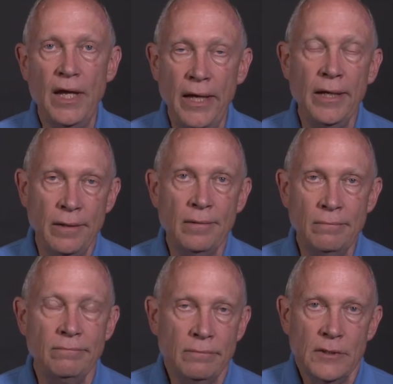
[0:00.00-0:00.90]

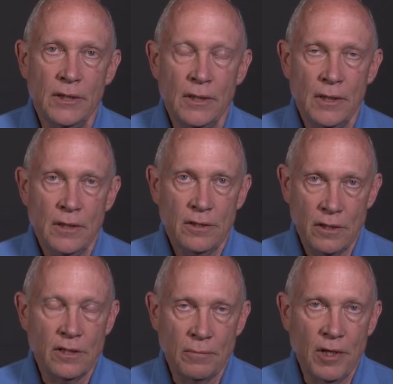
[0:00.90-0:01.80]
And
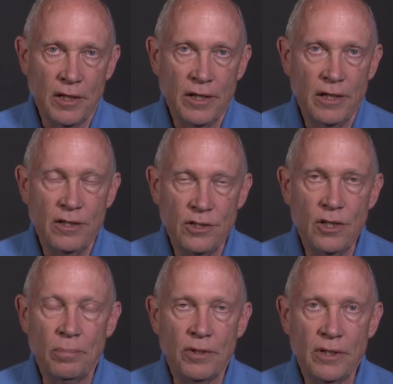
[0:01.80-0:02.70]
since I'm not going to get any
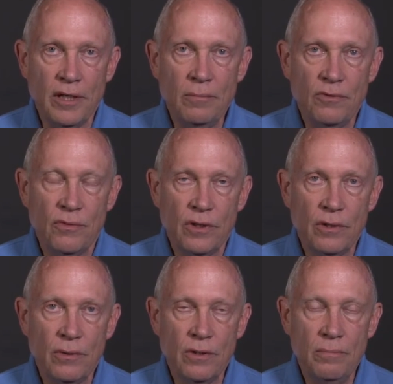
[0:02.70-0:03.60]
supper tonight before I
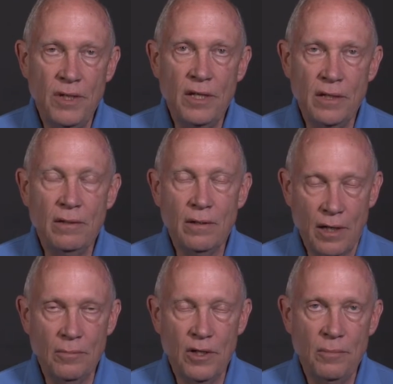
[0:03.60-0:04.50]
go to the meeting,
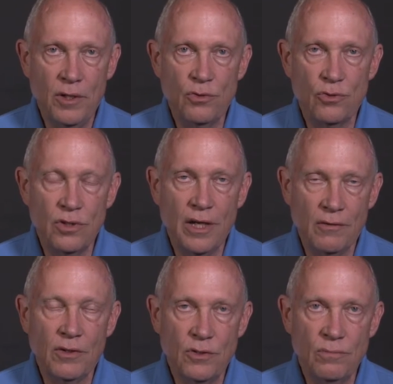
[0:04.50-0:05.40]
I'm going to be interested in
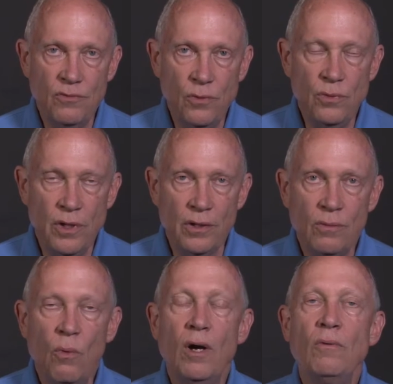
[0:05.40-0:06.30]
having some food there.
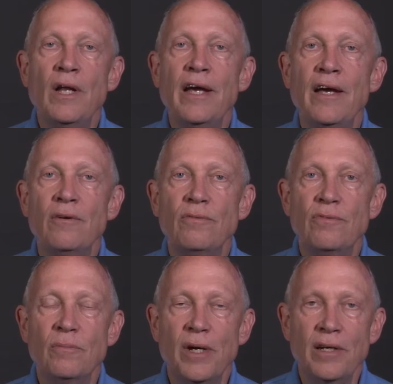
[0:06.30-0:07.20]
What will I have
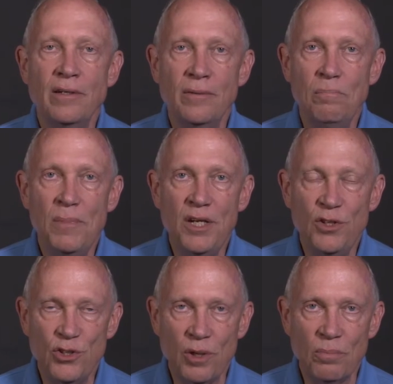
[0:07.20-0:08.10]
for my mini
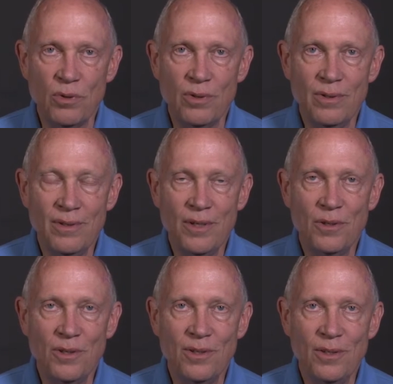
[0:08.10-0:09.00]
supper at
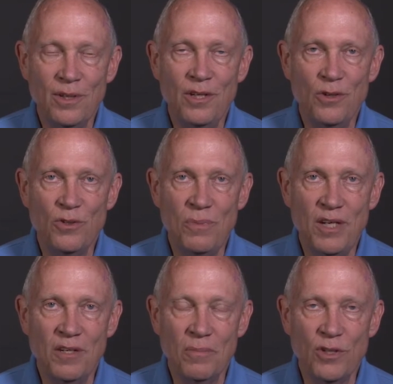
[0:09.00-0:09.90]
the leaders'
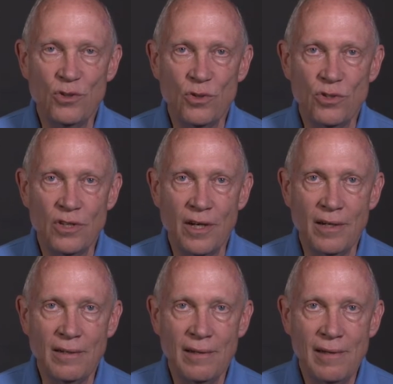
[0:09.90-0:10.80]
meeting at my church tonight?